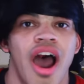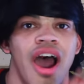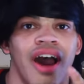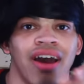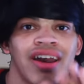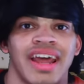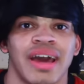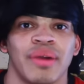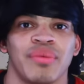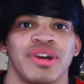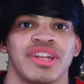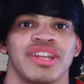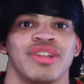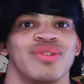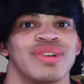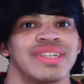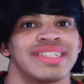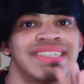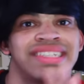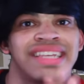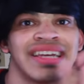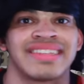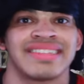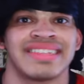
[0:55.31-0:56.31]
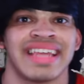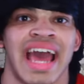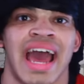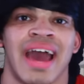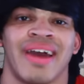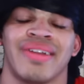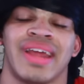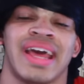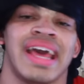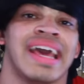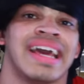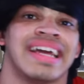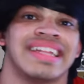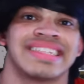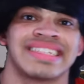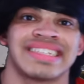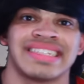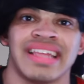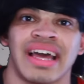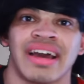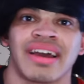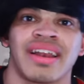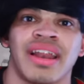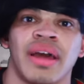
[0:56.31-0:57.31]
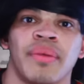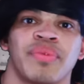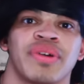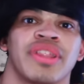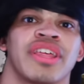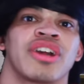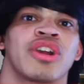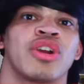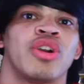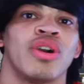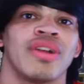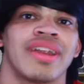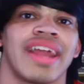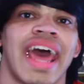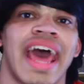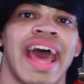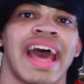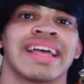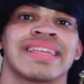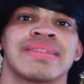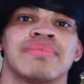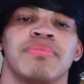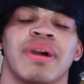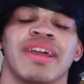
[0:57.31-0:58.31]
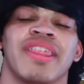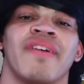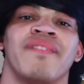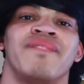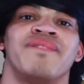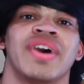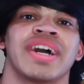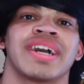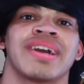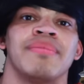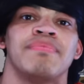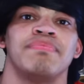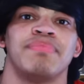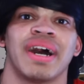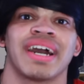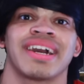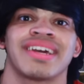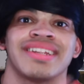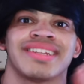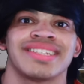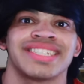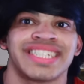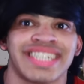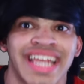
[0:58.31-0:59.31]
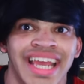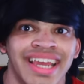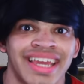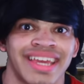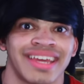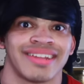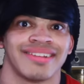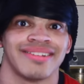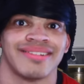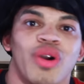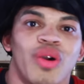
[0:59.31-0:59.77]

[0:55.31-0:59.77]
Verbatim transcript: all I want to do is sit down and snuggle up with a good ass motherfucking bucket of chicken.